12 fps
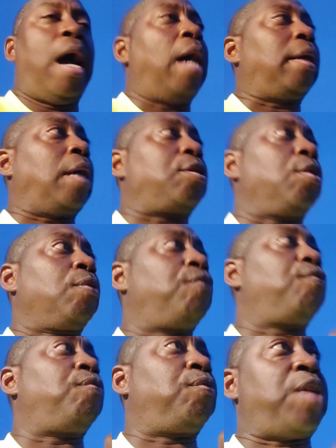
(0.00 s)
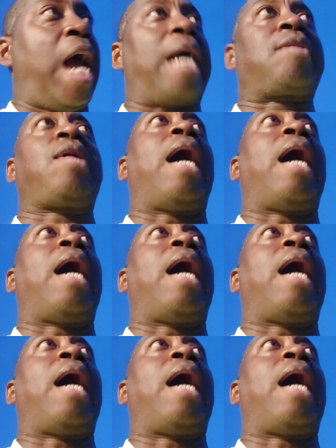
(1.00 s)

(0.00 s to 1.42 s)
I got your tax